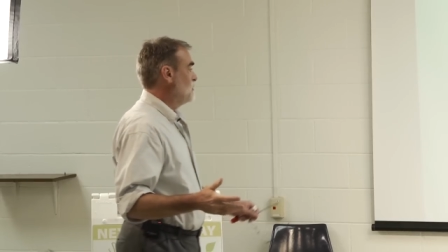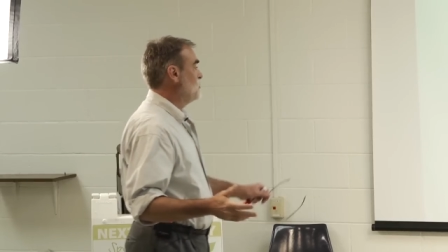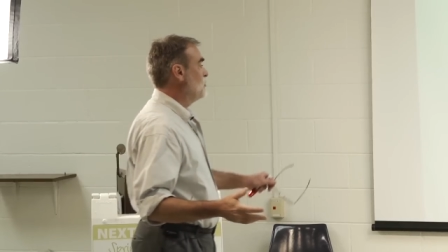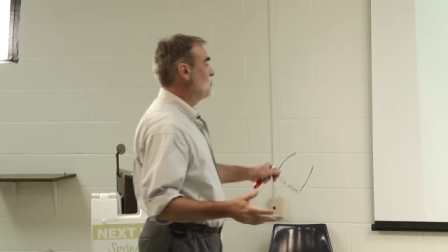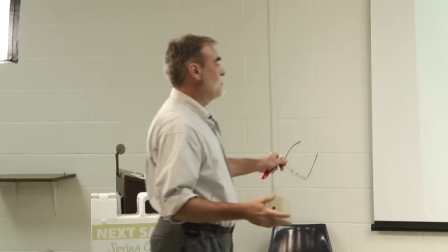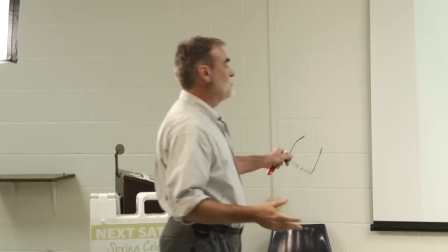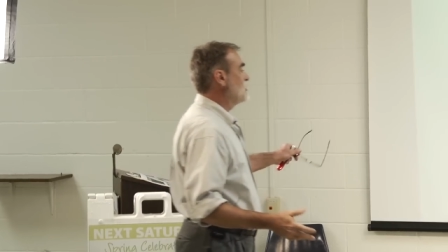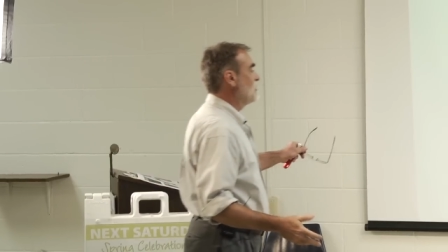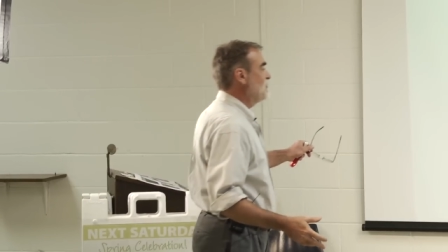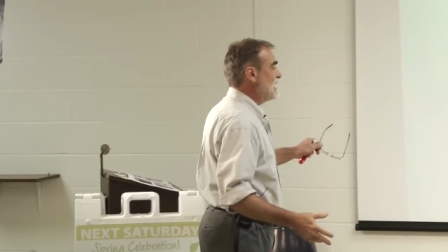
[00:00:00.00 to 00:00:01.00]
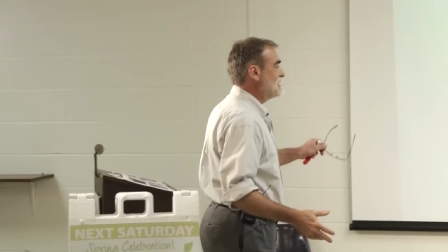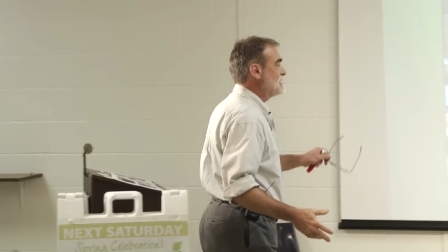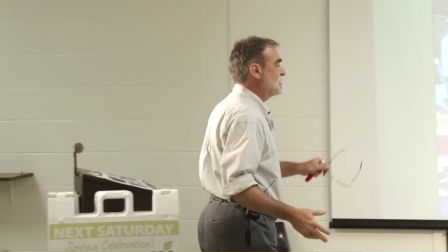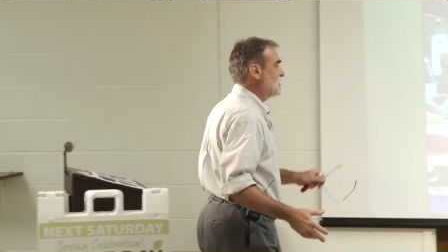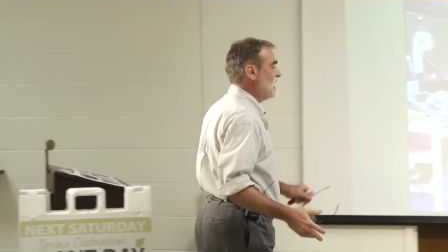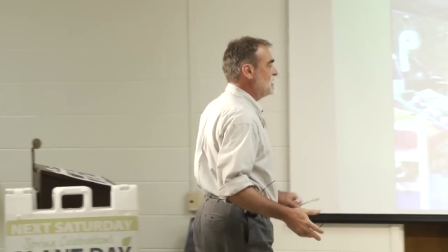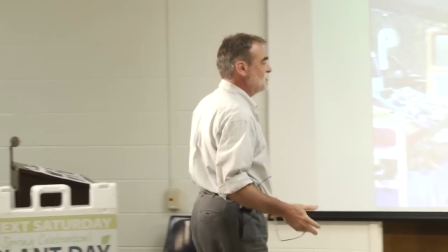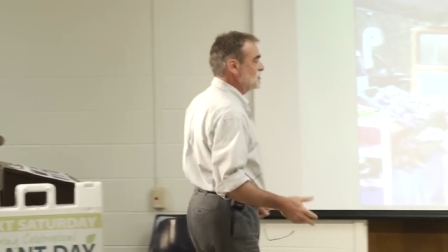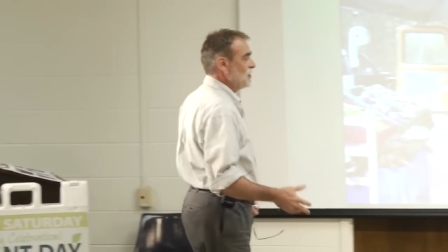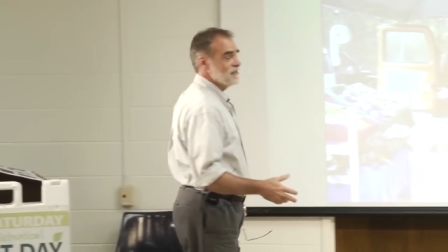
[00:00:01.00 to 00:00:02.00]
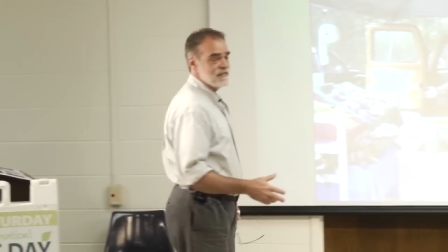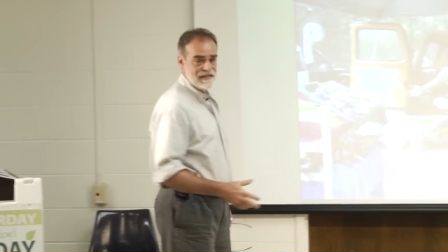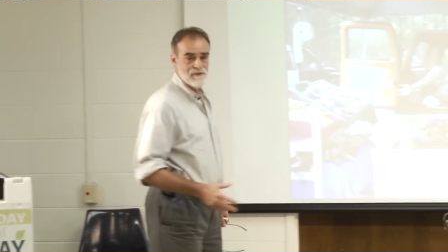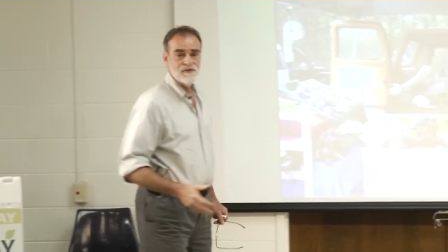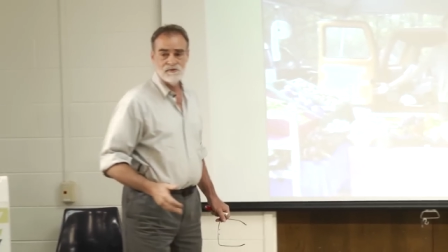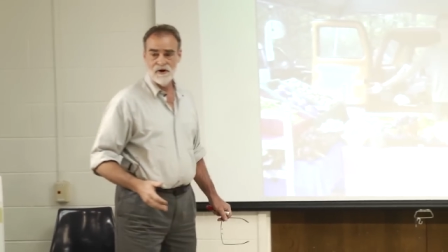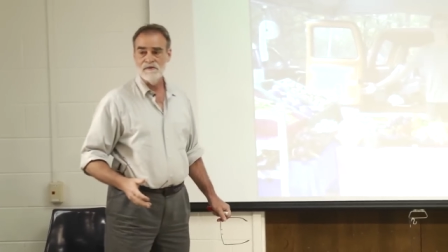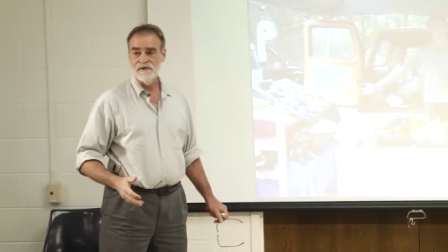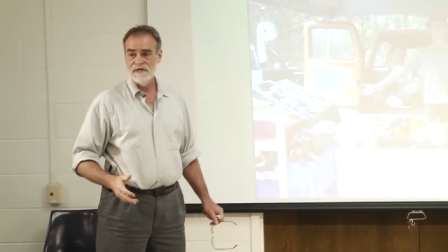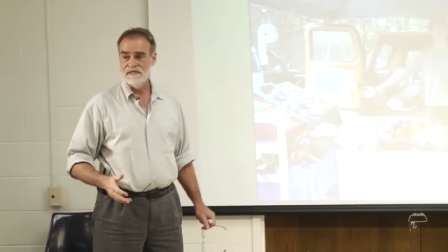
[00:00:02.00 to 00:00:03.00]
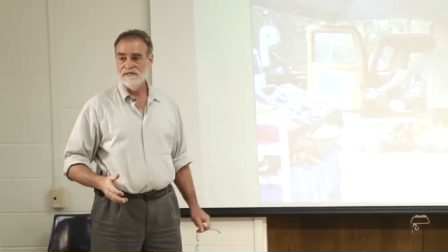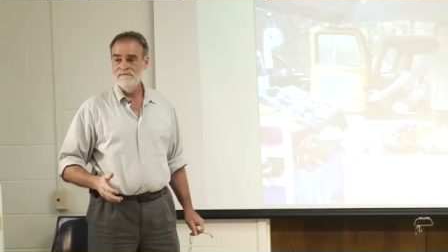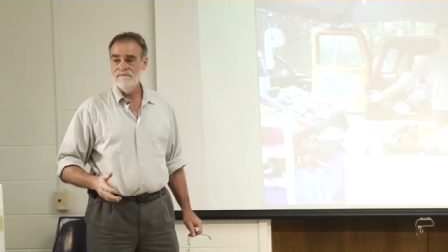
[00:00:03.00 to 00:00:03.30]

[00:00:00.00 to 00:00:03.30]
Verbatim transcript: you'll, you can come back to the slide and start to see what's wrong with it.